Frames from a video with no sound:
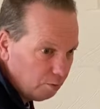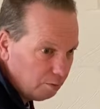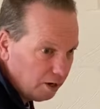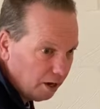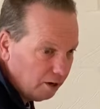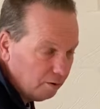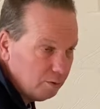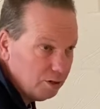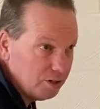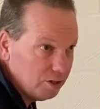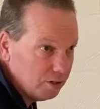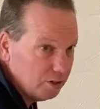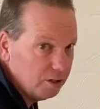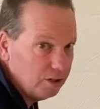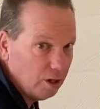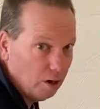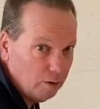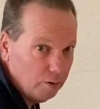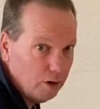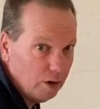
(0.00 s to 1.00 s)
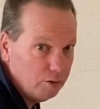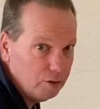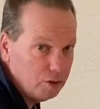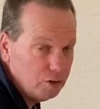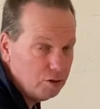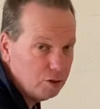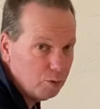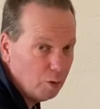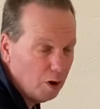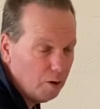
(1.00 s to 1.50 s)
cannon, which is a Dodo
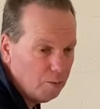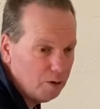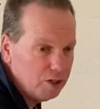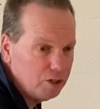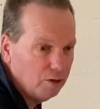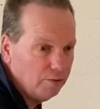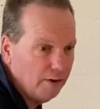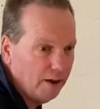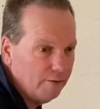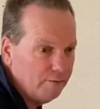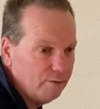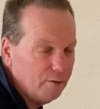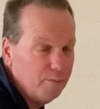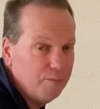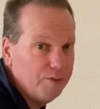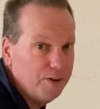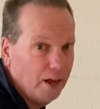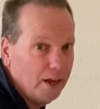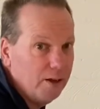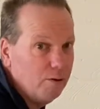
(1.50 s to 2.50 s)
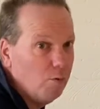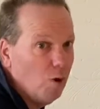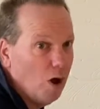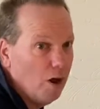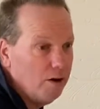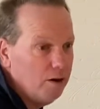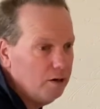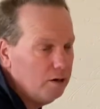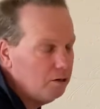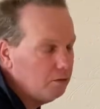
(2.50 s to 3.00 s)
Juice one, which I've had from day
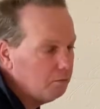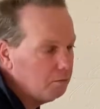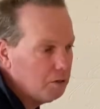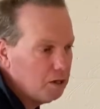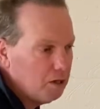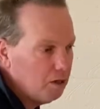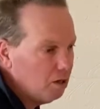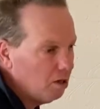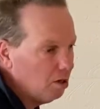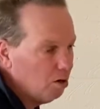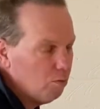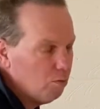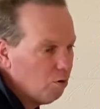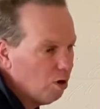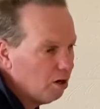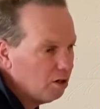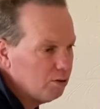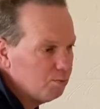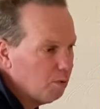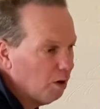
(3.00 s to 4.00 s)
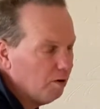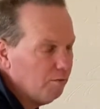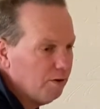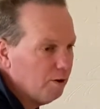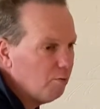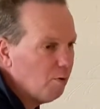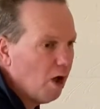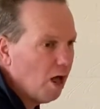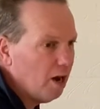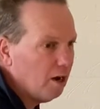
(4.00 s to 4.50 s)
one. Works perfectly
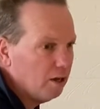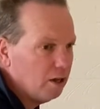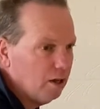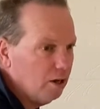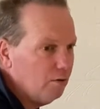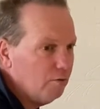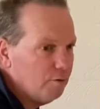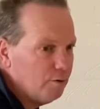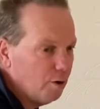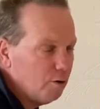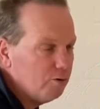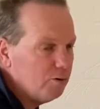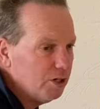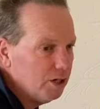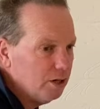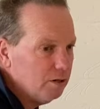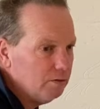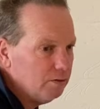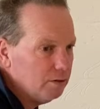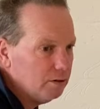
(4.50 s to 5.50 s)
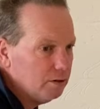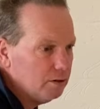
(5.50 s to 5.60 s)
well, I can't fault it.